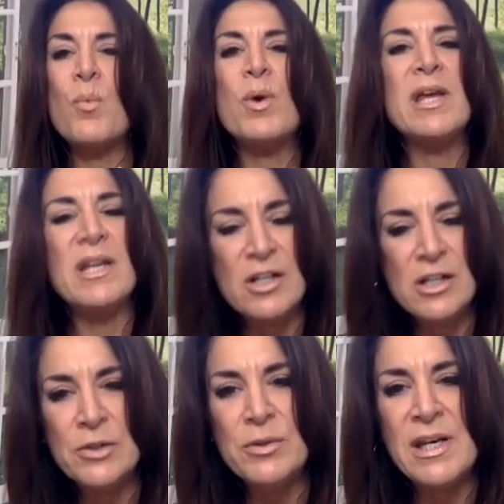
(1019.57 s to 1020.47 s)
We
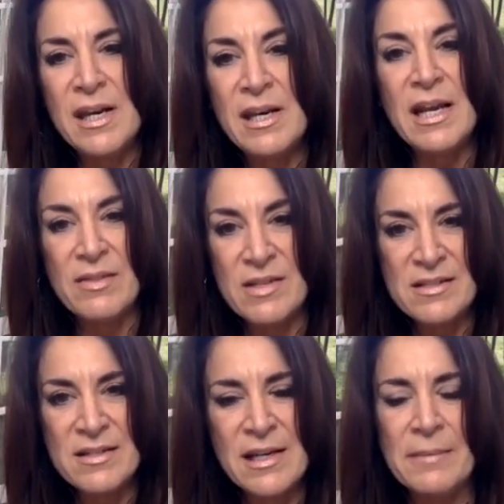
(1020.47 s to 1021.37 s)
included it in the
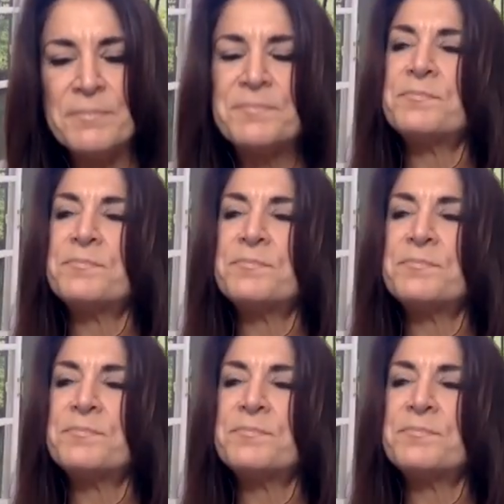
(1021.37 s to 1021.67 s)
study.